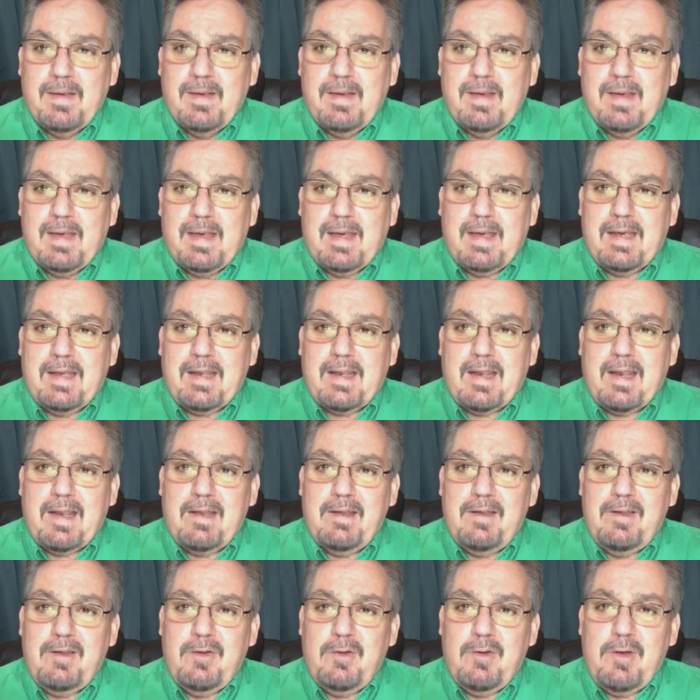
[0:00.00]
And
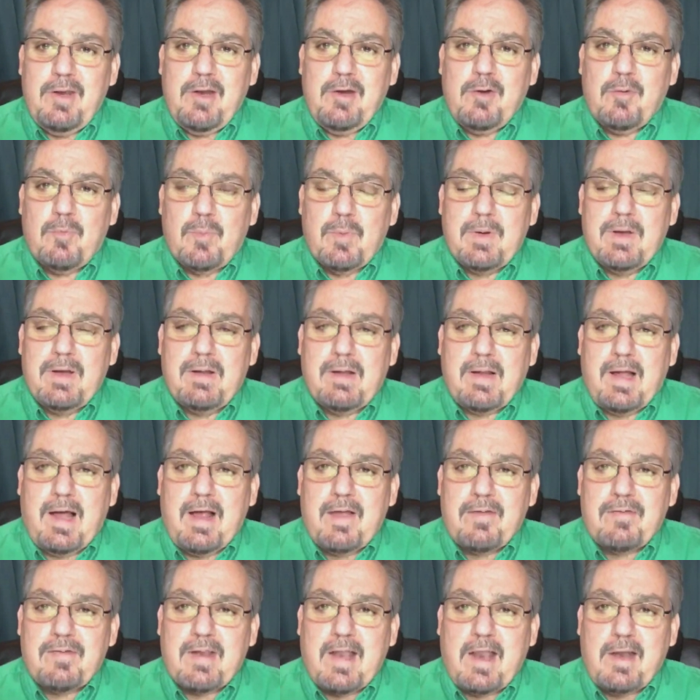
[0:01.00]
you need to
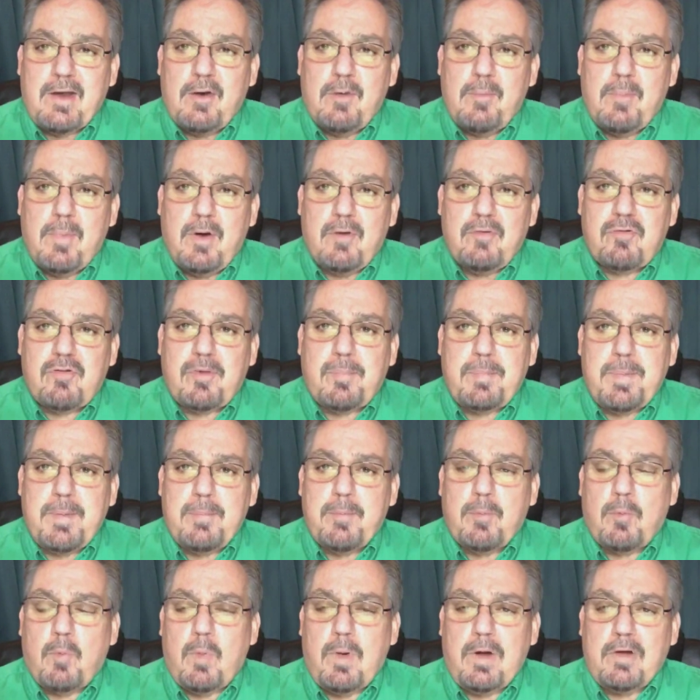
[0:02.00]
realize, and I know most of the
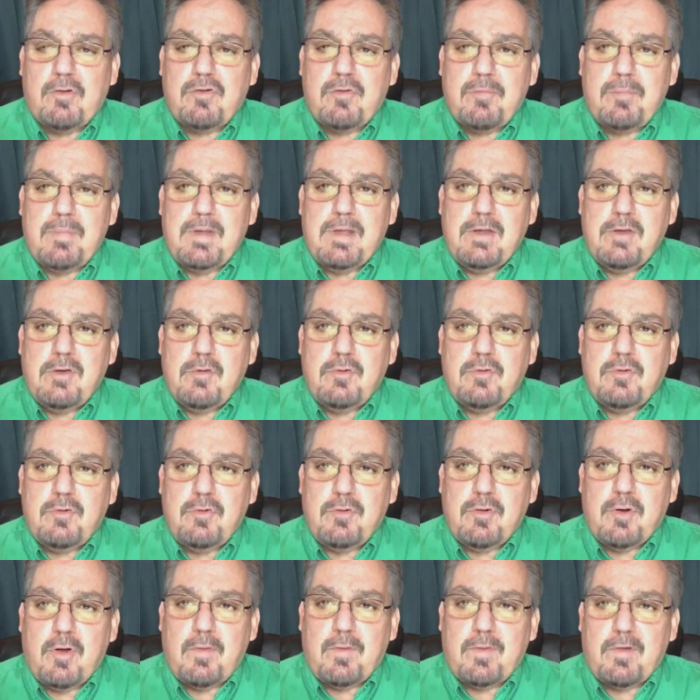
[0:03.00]
people who are watching me, you
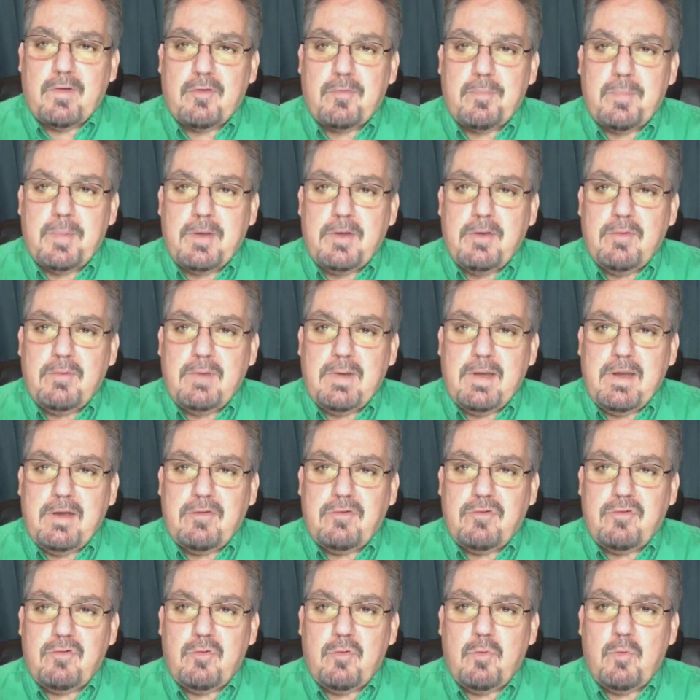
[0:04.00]
do know this, but you
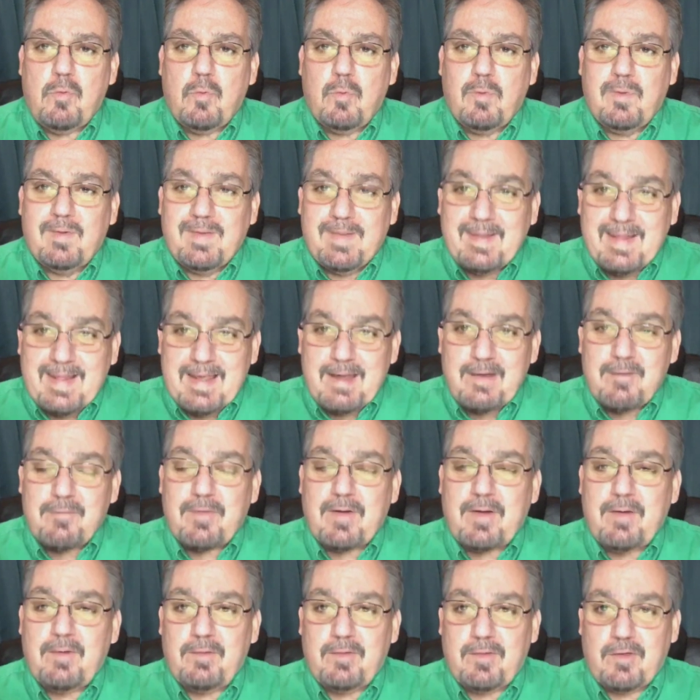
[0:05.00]
need to
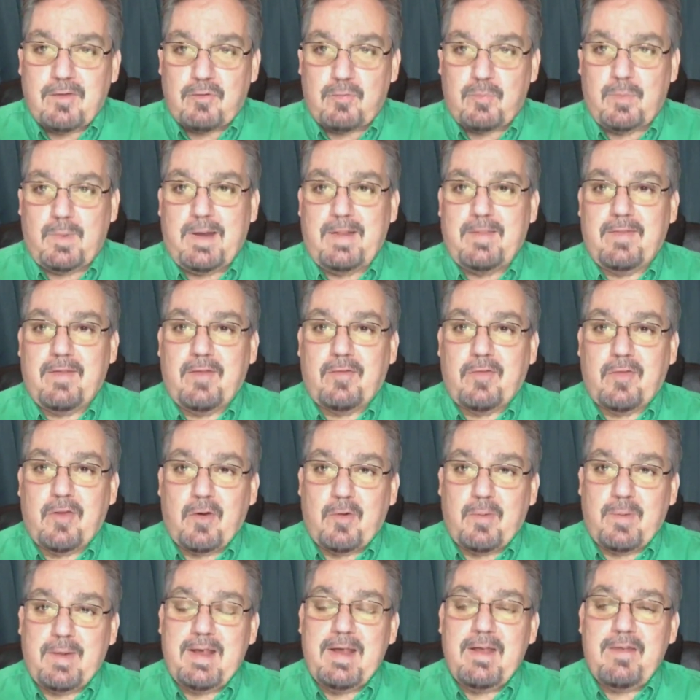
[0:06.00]
live this way, that
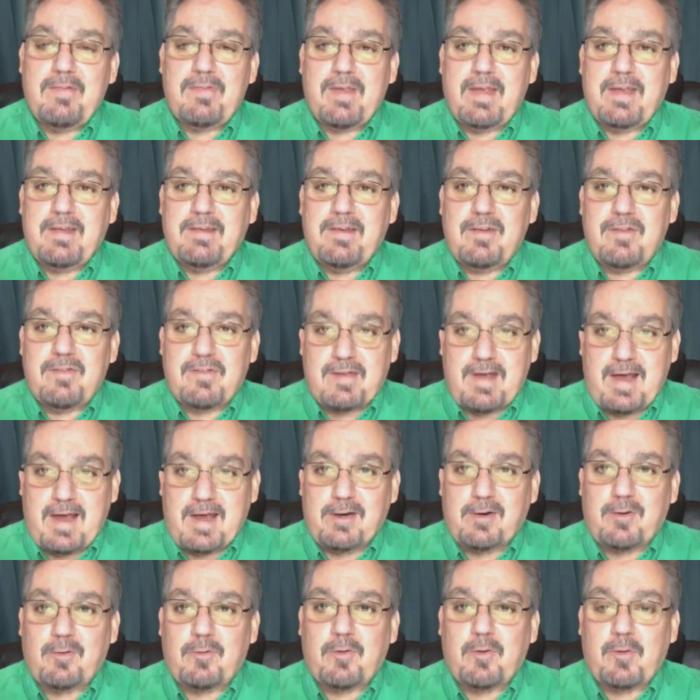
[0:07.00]
there is a
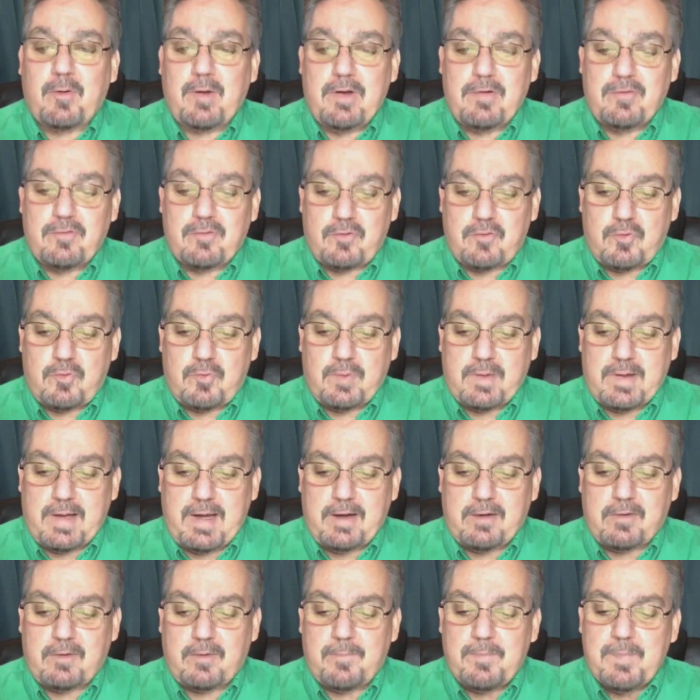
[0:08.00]
designer, there is a
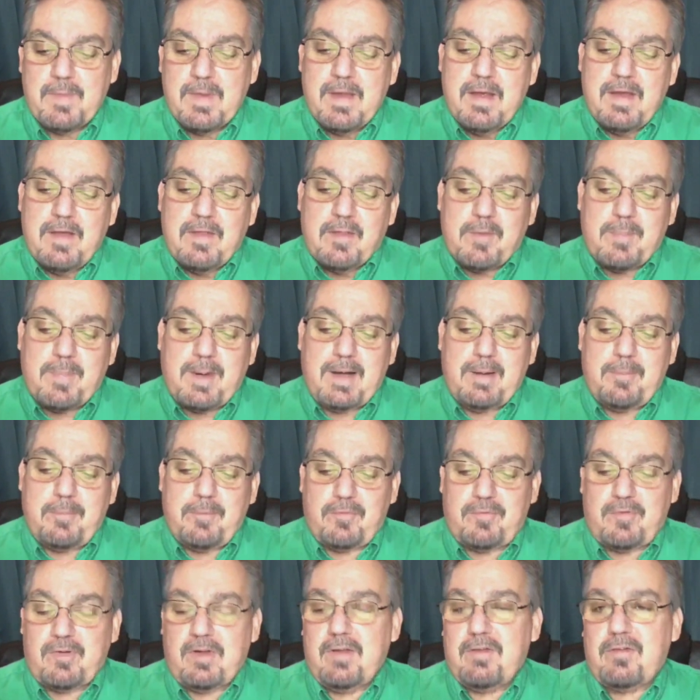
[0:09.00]
creator. The
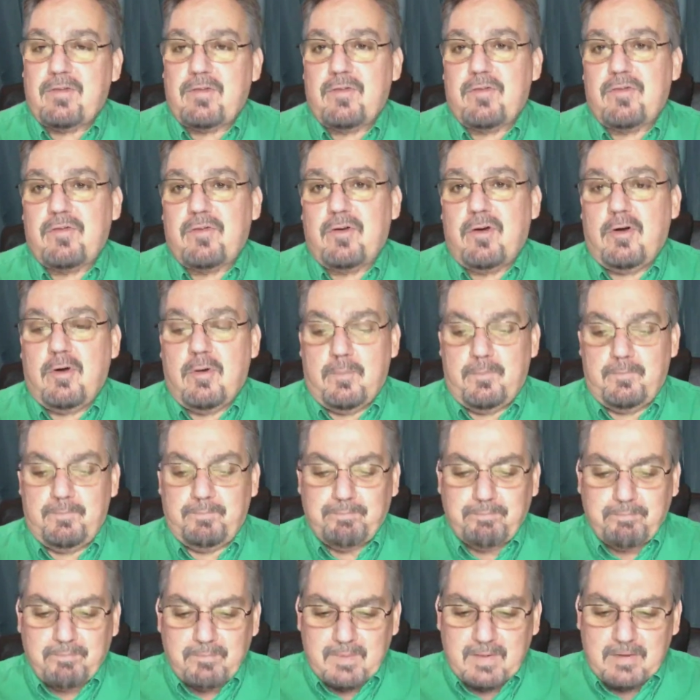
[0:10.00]
Bible says in
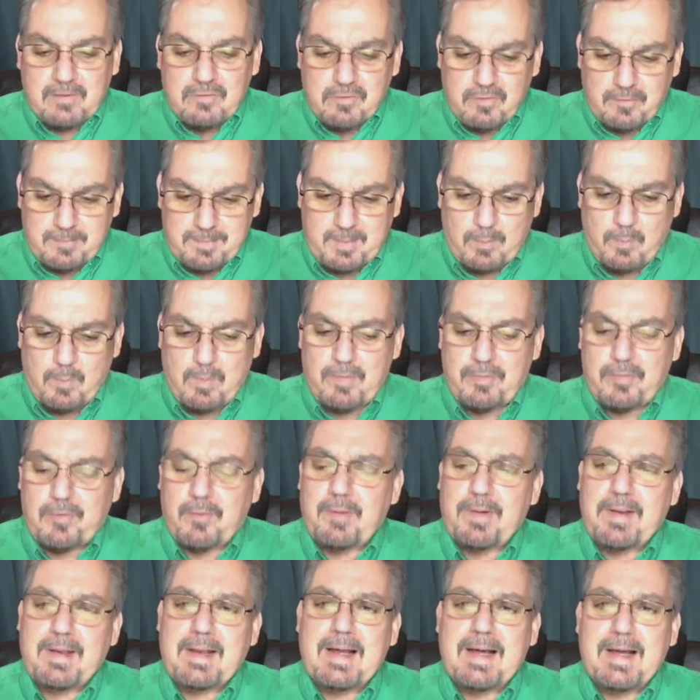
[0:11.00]
Psalm
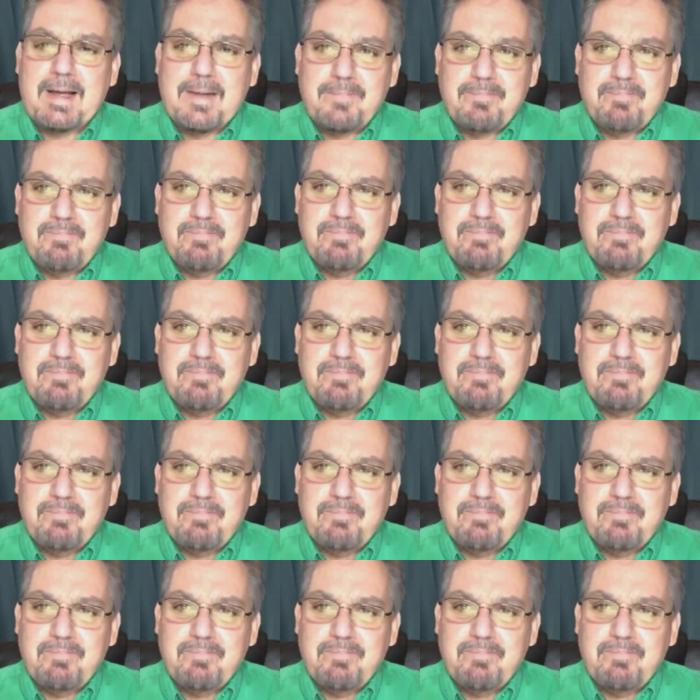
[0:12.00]
139, it